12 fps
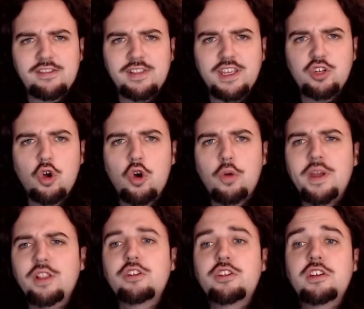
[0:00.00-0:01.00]
Lindholm. It
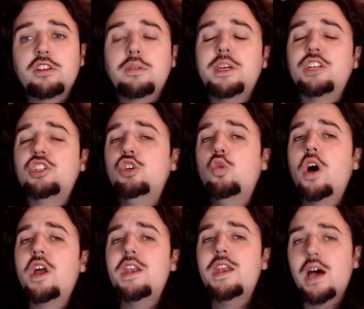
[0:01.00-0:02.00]
looks like it's going to be a
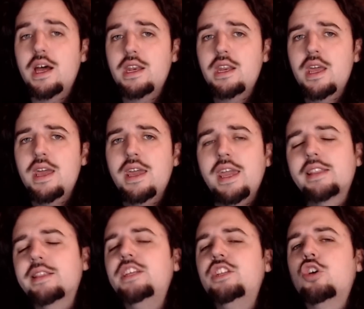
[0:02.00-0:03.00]
2-on-none. And
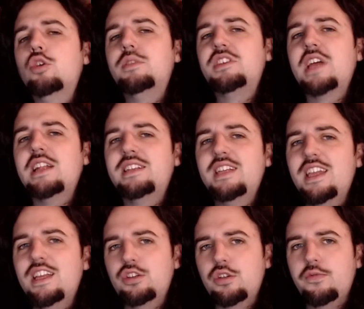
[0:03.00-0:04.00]
Lindholm decides to
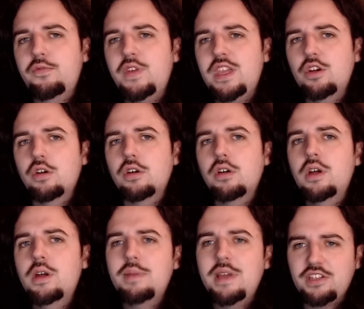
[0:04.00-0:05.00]
interfere,
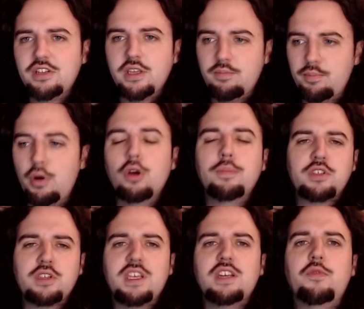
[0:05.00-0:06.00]
basically
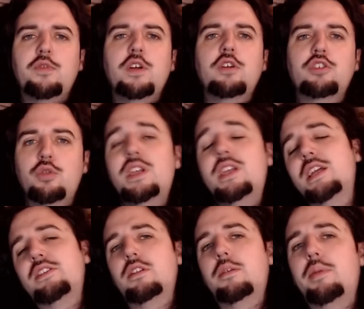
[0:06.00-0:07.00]
purposely interfere so he
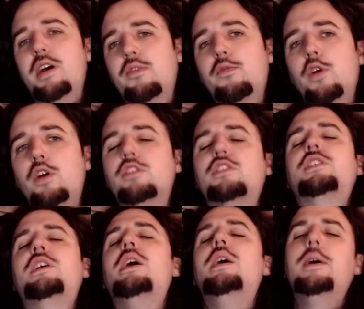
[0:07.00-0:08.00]
gets to the puck first.
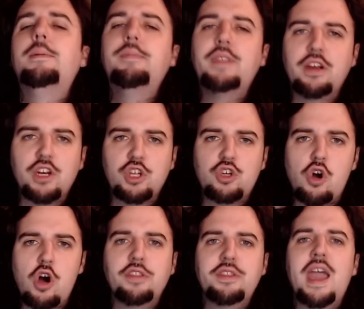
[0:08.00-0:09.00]
They're going to
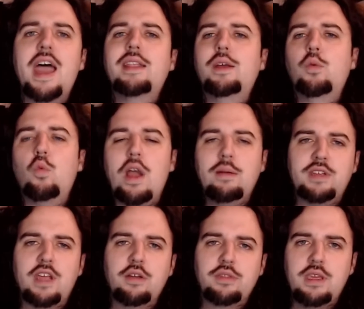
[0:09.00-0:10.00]
call that. It wipes
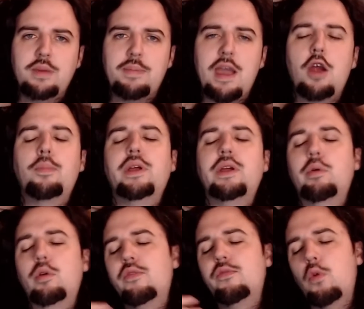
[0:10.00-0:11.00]
out the power play. We're
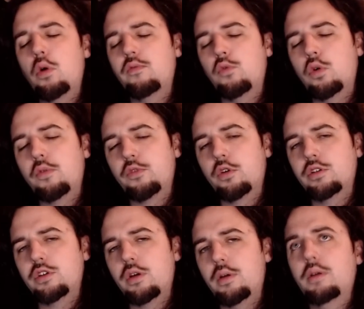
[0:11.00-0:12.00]
going 4-4 for
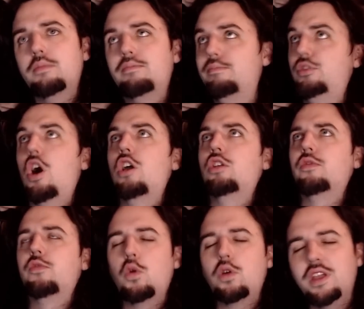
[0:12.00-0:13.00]

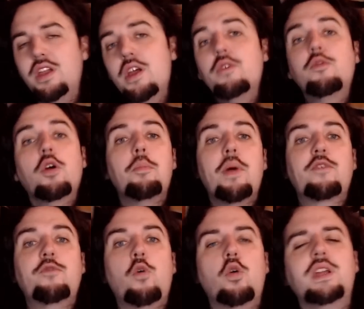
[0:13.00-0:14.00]
$1.40. For
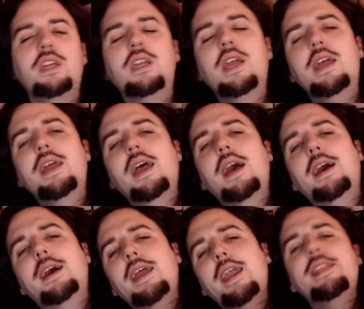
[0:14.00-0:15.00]
$1.40.
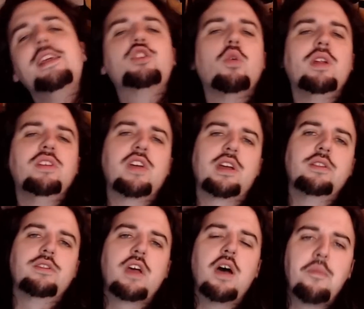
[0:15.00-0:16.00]
And then 20
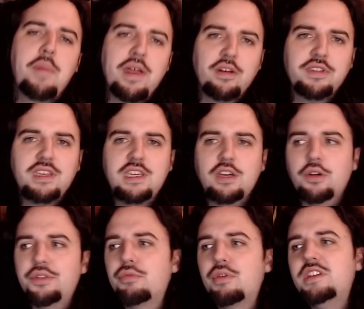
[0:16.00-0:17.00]
seconds of a penalty kill.
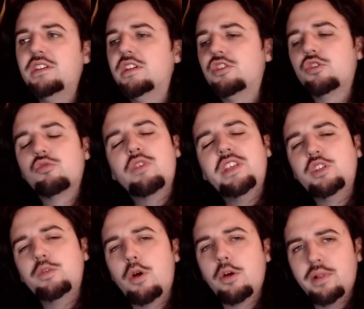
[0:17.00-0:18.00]
The reason this is a really
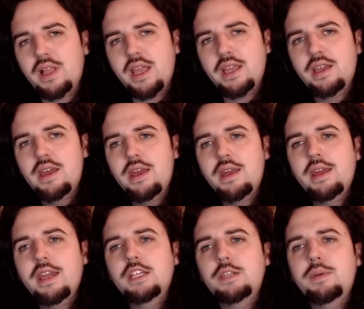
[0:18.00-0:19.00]
smart play
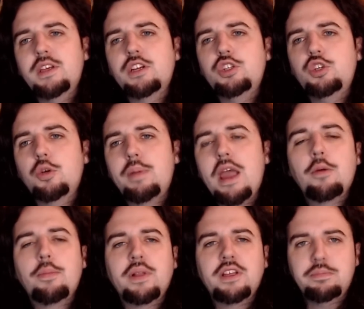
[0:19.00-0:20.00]
is because your power
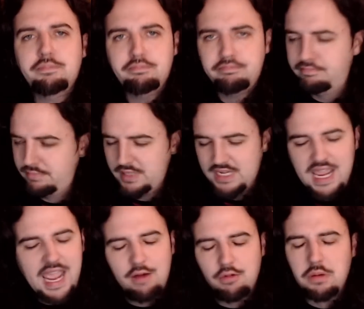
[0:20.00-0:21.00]
play is
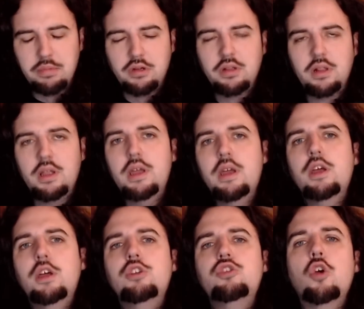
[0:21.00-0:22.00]
terrible.
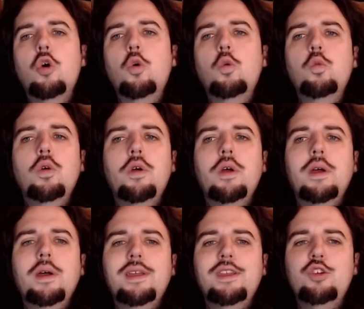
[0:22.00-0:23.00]
So
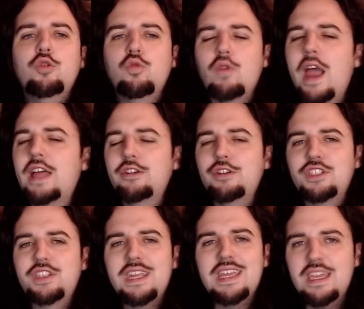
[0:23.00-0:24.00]
you'd rather
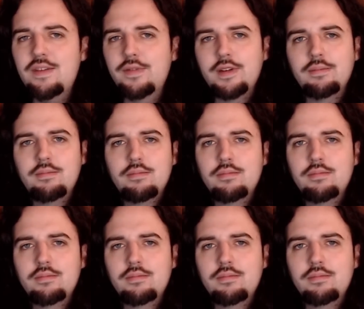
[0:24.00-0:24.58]
just even